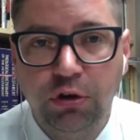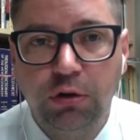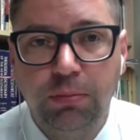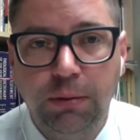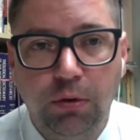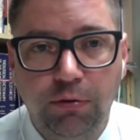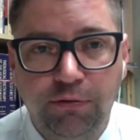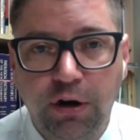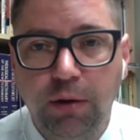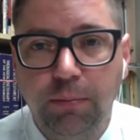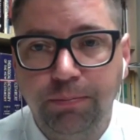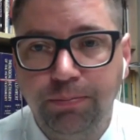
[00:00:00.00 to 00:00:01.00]
people
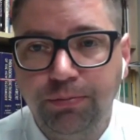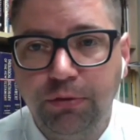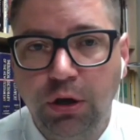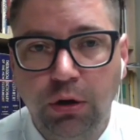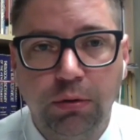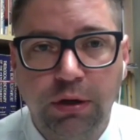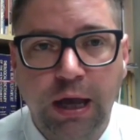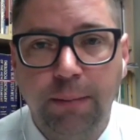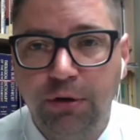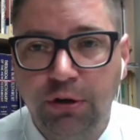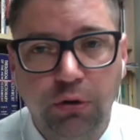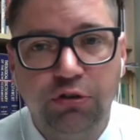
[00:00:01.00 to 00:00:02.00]
from
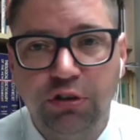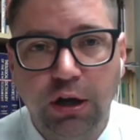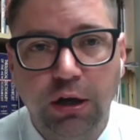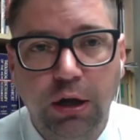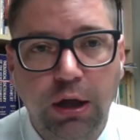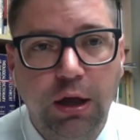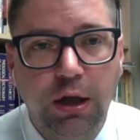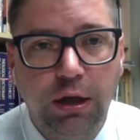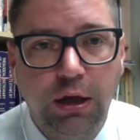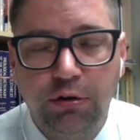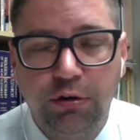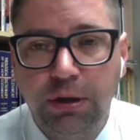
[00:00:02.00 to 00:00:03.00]
Cappadocia,
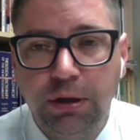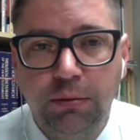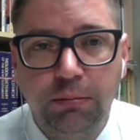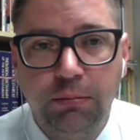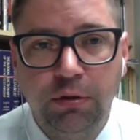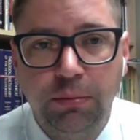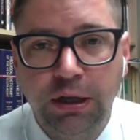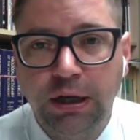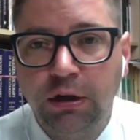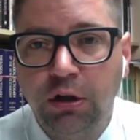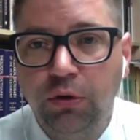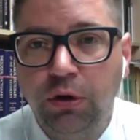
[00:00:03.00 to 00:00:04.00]
to be
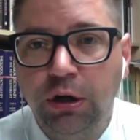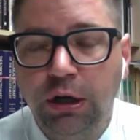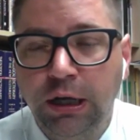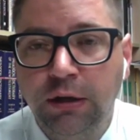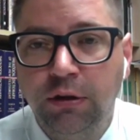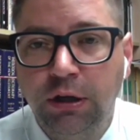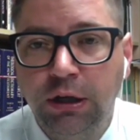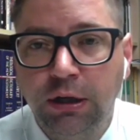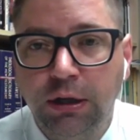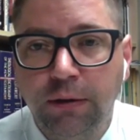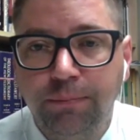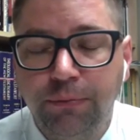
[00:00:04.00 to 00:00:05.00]
included in
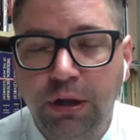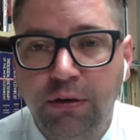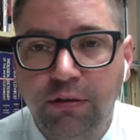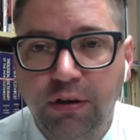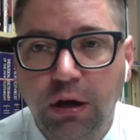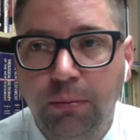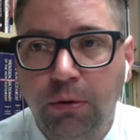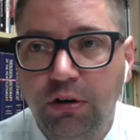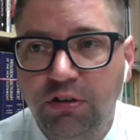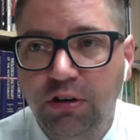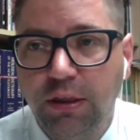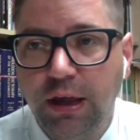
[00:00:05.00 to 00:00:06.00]
the
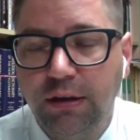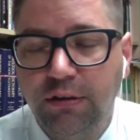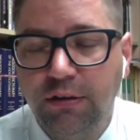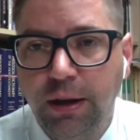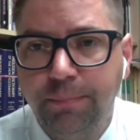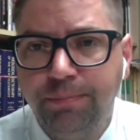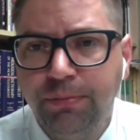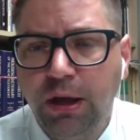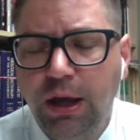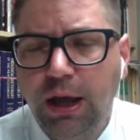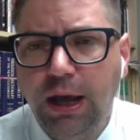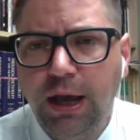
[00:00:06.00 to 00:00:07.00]
celebration at that time.
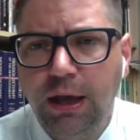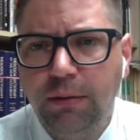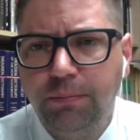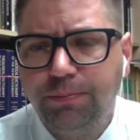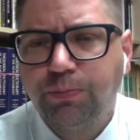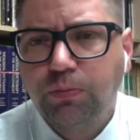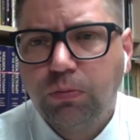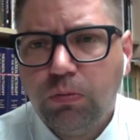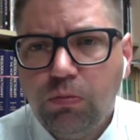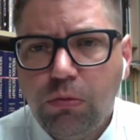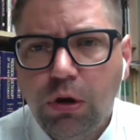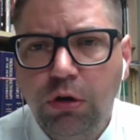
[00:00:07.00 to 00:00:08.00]
And
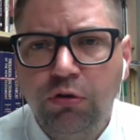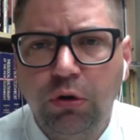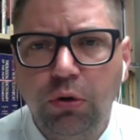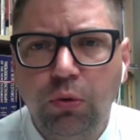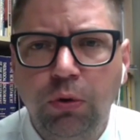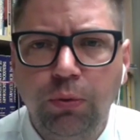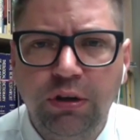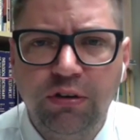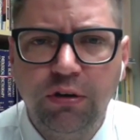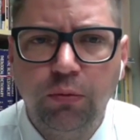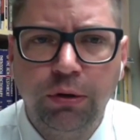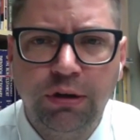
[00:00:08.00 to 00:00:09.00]
so when we
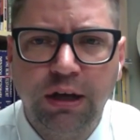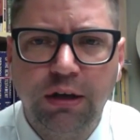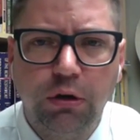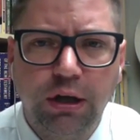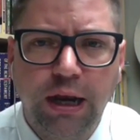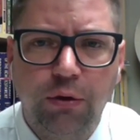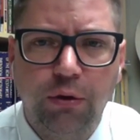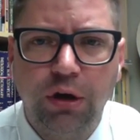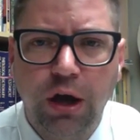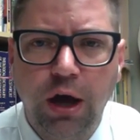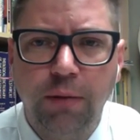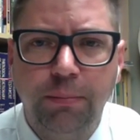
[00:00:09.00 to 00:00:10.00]
take a look at how
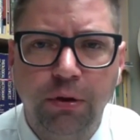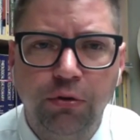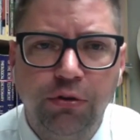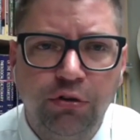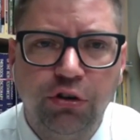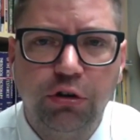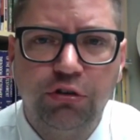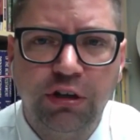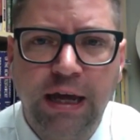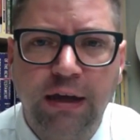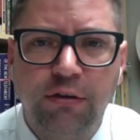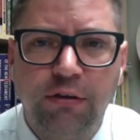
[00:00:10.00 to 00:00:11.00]
God builds a church
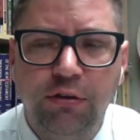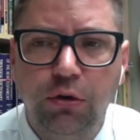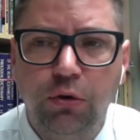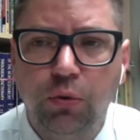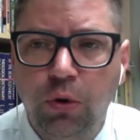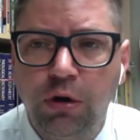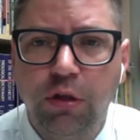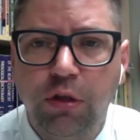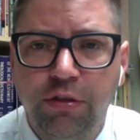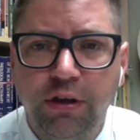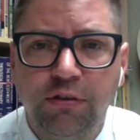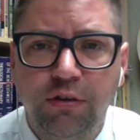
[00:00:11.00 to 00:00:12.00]
in Acts 2, one of the
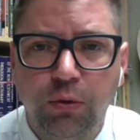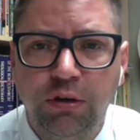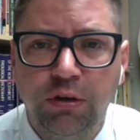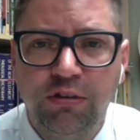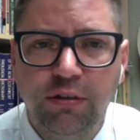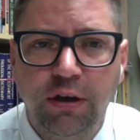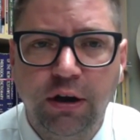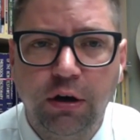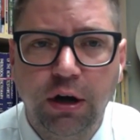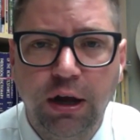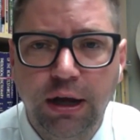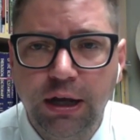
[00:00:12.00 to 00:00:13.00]
things that we see there
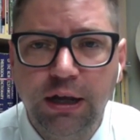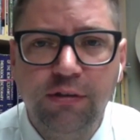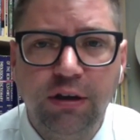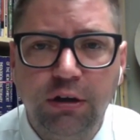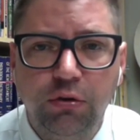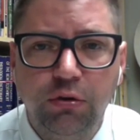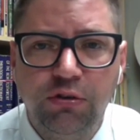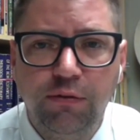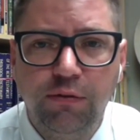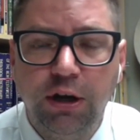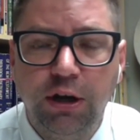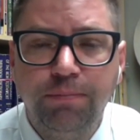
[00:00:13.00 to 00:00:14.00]
is inclusivity.